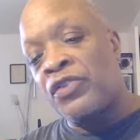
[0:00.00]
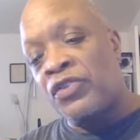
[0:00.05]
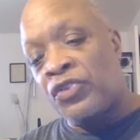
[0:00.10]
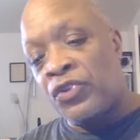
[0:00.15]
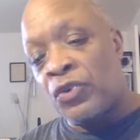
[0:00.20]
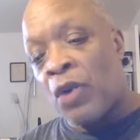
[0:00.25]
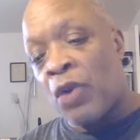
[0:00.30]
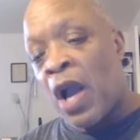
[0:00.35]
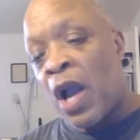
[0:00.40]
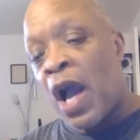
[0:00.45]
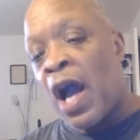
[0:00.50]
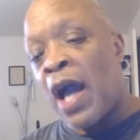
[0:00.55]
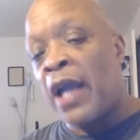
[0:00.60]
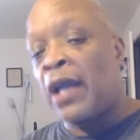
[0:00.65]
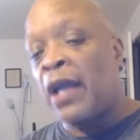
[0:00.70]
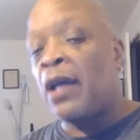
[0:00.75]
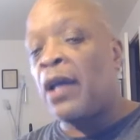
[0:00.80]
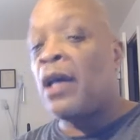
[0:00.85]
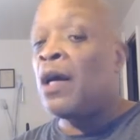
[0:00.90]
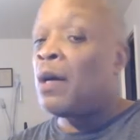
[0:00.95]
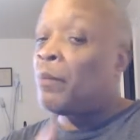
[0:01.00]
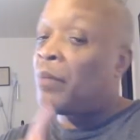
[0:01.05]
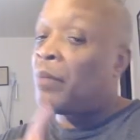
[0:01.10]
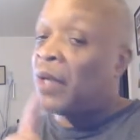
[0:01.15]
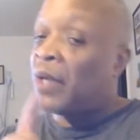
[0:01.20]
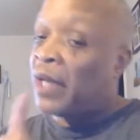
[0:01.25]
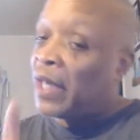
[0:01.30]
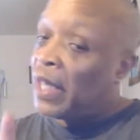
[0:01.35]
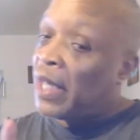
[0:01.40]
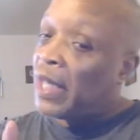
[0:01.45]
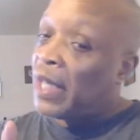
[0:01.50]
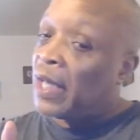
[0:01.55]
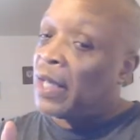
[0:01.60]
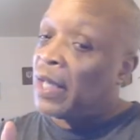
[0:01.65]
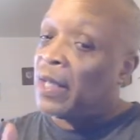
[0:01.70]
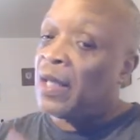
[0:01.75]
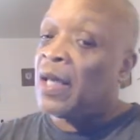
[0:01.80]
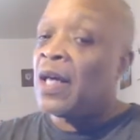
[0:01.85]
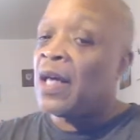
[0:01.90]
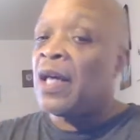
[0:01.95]
dry. But again,
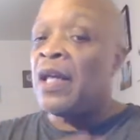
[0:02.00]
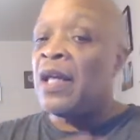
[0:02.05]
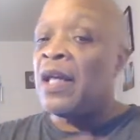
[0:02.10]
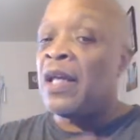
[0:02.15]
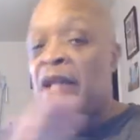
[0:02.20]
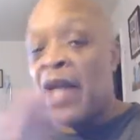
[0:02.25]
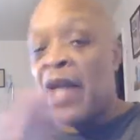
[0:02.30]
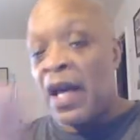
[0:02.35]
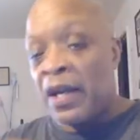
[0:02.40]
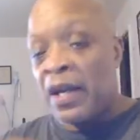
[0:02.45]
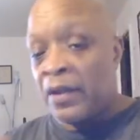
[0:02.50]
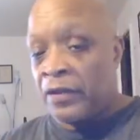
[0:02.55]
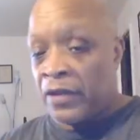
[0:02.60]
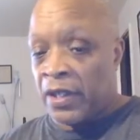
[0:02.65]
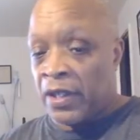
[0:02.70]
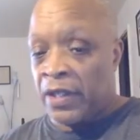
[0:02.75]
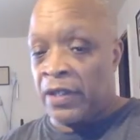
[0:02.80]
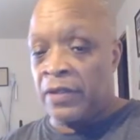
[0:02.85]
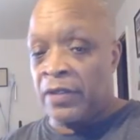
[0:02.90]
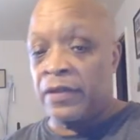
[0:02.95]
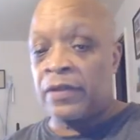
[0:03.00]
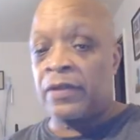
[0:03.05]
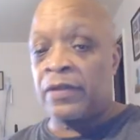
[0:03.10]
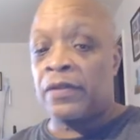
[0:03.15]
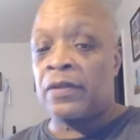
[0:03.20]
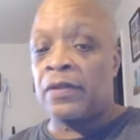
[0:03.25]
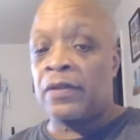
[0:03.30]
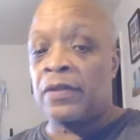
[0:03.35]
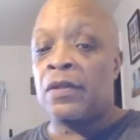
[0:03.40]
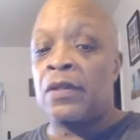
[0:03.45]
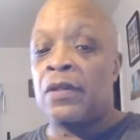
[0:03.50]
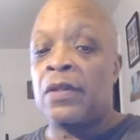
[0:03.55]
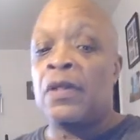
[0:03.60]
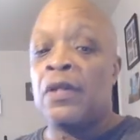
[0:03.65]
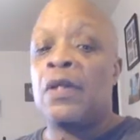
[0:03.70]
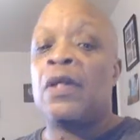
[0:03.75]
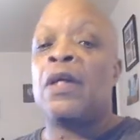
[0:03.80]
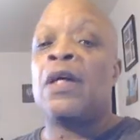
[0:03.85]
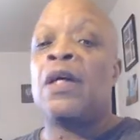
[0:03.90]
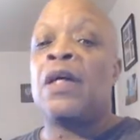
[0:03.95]
none of these
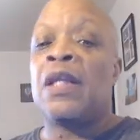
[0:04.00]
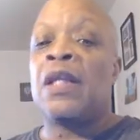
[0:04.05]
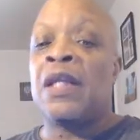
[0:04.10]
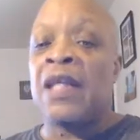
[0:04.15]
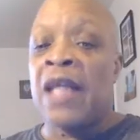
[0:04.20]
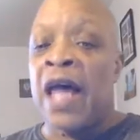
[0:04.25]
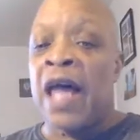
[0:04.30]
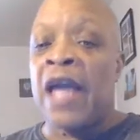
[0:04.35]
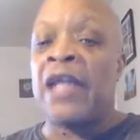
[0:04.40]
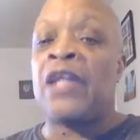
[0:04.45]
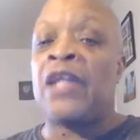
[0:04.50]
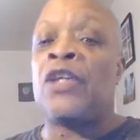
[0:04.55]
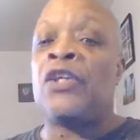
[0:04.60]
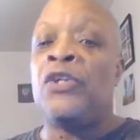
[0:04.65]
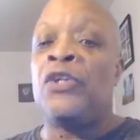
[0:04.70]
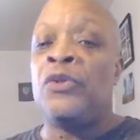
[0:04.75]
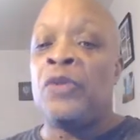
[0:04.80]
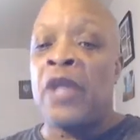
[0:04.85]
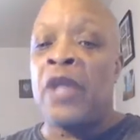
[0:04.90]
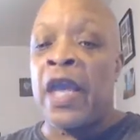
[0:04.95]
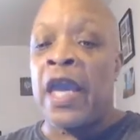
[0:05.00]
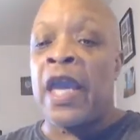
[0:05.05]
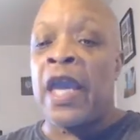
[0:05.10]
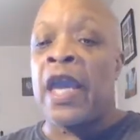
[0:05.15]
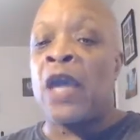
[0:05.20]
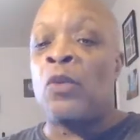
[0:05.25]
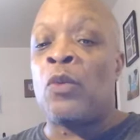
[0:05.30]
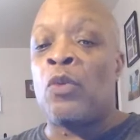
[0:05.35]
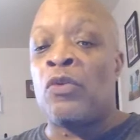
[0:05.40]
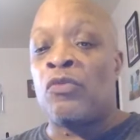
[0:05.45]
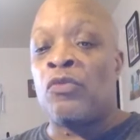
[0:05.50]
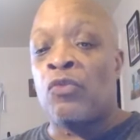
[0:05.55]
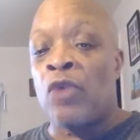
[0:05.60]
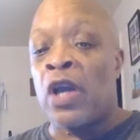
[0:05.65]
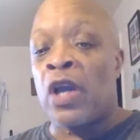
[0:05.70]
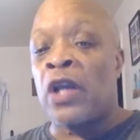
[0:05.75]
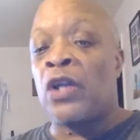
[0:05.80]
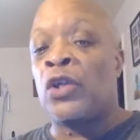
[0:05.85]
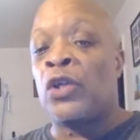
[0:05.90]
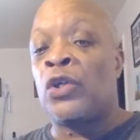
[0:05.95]
like you can with
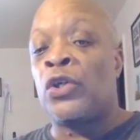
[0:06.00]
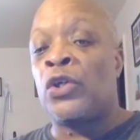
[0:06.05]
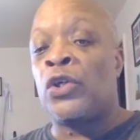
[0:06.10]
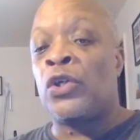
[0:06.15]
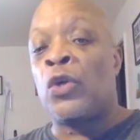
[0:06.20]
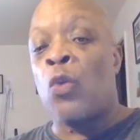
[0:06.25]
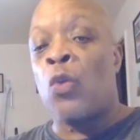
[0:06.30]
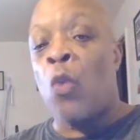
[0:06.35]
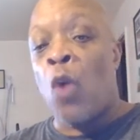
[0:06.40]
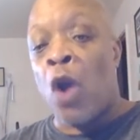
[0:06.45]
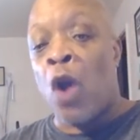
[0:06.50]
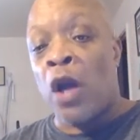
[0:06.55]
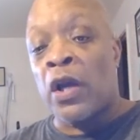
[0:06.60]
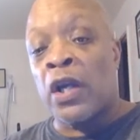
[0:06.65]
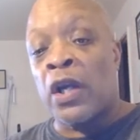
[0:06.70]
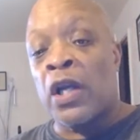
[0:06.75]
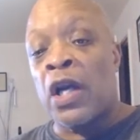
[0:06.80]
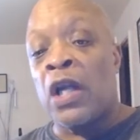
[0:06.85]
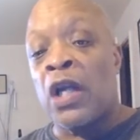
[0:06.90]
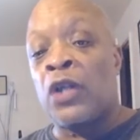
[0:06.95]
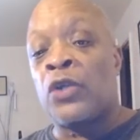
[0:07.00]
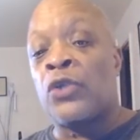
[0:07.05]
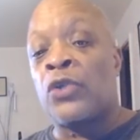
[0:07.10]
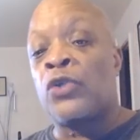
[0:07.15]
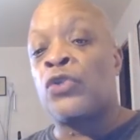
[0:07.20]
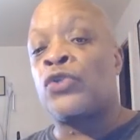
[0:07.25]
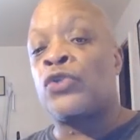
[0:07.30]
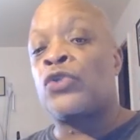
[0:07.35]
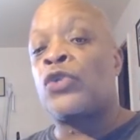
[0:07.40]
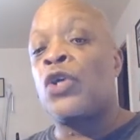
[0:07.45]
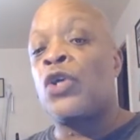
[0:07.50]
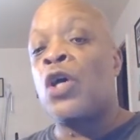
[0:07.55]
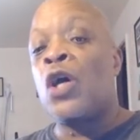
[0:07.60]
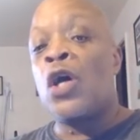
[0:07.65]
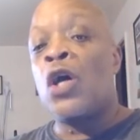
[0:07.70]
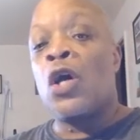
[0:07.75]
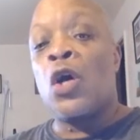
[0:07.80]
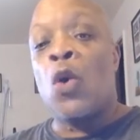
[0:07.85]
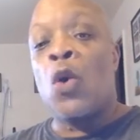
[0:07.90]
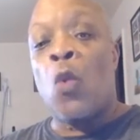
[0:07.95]
regular watercolors,
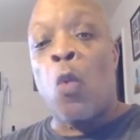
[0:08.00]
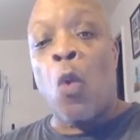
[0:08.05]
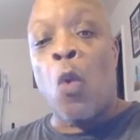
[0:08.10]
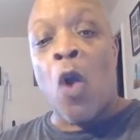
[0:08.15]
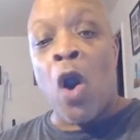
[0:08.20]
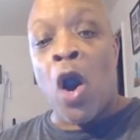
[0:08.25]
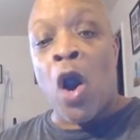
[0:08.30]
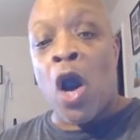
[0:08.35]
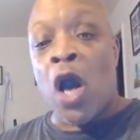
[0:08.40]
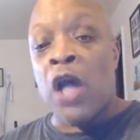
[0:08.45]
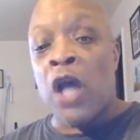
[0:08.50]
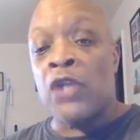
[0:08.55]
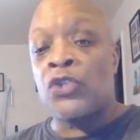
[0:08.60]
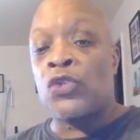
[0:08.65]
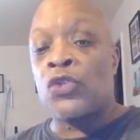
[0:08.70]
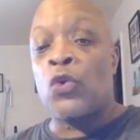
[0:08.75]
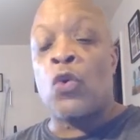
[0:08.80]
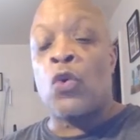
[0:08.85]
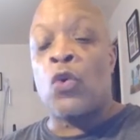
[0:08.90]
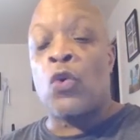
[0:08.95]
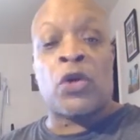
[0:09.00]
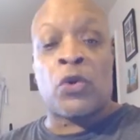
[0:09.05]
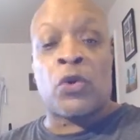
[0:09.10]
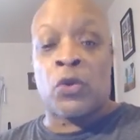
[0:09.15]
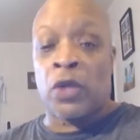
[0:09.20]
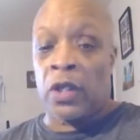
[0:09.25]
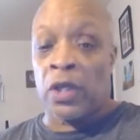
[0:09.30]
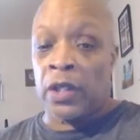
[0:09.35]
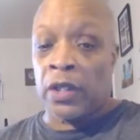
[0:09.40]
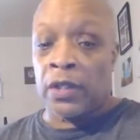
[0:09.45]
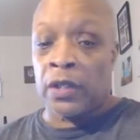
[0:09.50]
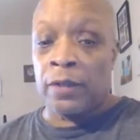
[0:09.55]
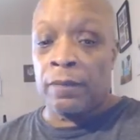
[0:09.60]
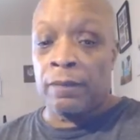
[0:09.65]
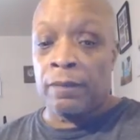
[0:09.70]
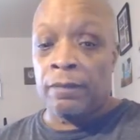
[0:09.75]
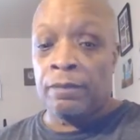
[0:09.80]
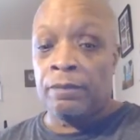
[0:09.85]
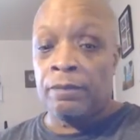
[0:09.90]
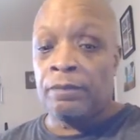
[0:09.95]
gouache, or acrylic.
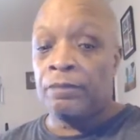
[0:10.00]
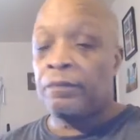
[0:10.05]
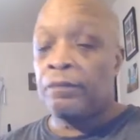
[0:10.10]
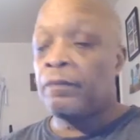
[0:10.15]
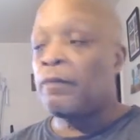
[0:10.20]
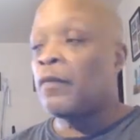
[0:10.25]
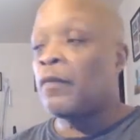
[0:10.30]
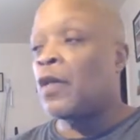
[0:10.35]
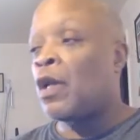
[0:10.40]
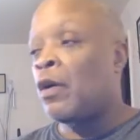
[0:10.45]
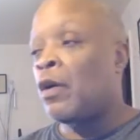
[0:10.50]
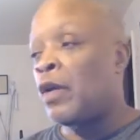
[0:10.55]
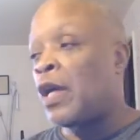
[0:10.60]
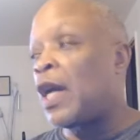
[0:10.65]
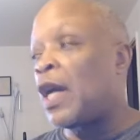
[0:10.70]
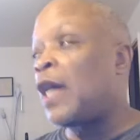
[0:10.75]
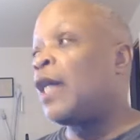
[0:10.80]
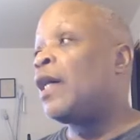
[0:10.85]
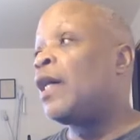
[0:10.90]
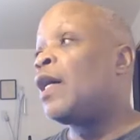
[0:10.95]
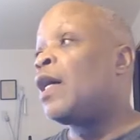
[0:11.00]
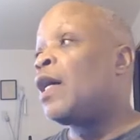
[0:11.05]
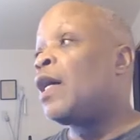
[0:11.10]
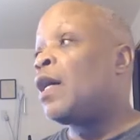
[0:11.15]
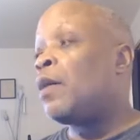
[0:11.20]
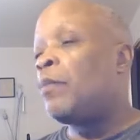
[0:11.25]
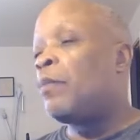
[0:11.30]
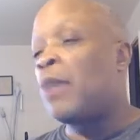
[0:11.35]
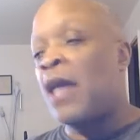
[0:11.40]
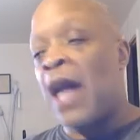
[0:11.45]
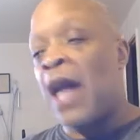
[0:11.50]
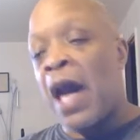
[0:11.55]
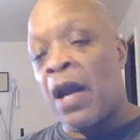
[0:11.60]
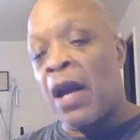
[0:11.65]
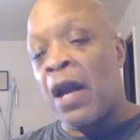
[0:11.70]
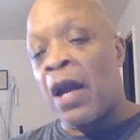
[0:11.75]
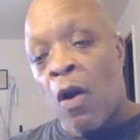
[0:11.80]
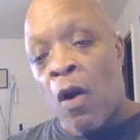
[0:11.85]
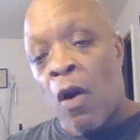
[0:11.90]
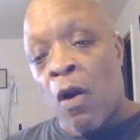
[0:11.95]
Okay? But out
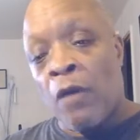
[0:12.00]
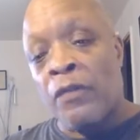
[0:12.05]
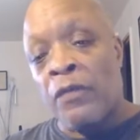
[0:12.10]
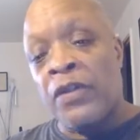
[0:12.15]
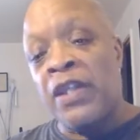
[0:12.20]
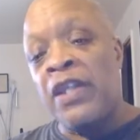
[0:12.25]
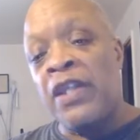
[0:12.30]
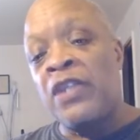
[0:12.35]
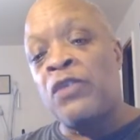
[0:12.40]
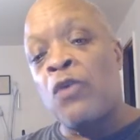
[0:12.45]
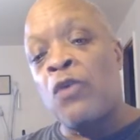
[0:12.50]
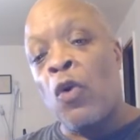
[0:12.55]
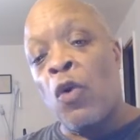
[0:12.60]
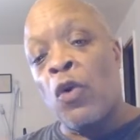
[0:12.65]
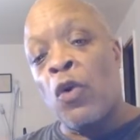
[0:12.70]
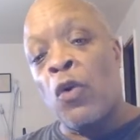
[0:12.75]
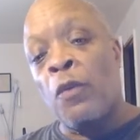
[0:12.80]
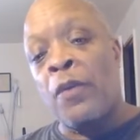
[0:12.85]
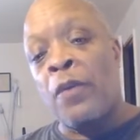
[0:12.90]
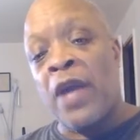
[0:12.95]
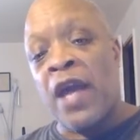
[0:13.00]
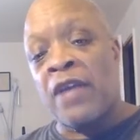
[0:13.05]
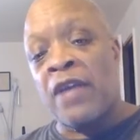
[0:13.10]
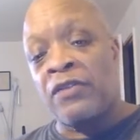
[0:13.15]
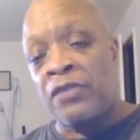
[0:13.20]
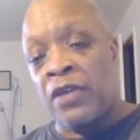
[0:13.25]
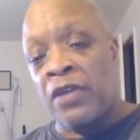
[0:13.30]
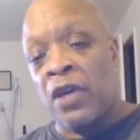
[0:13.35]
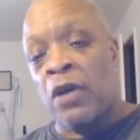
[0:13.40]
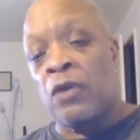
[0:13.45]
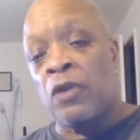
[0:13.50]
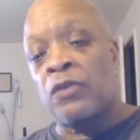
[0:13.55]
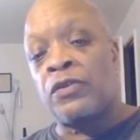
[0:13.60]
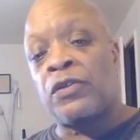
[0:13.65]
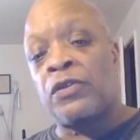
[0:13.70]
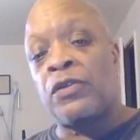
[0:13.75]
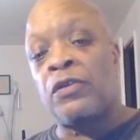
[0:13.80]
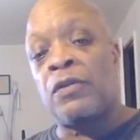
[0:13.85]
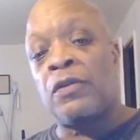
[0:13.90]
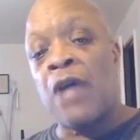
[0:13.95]
of all these oil
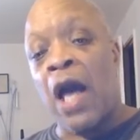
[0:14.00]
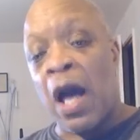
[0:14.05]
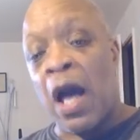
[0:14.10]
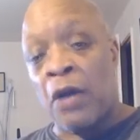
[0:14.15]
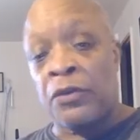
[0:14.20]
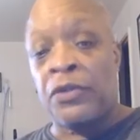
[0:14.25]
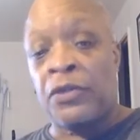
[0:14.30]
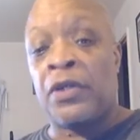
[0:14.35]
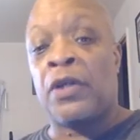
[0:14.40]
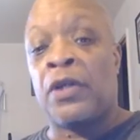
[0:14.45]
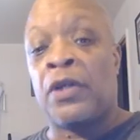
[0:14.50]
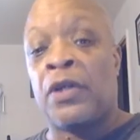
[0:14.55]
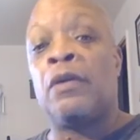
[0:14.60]
pastels out there,